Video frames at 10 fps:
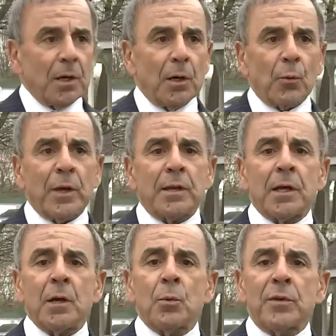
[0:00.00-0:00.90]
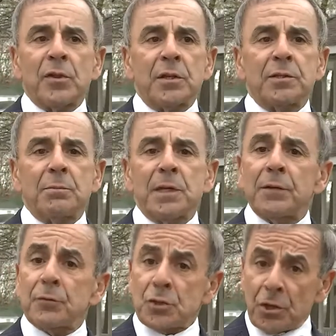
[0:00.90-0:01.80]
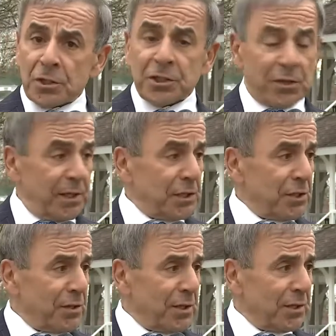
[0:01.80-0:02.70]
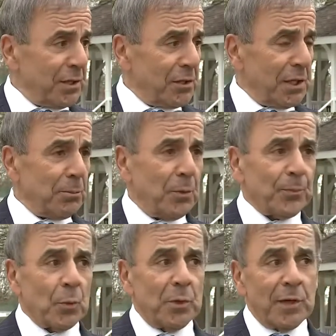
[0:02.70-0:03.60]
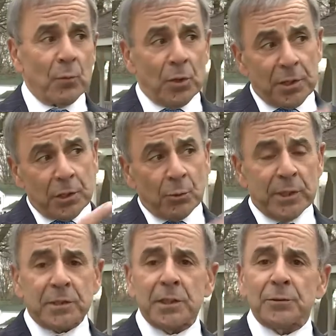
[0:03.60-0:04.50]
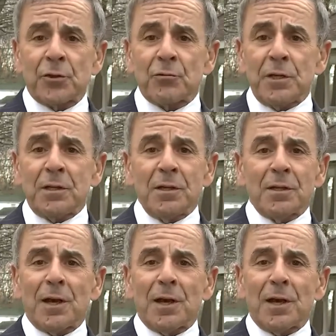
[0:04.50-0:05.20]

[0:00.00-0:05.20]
Right now, we see a demand for charging stations, as an example. Mm-hmm. We have one here right down the street.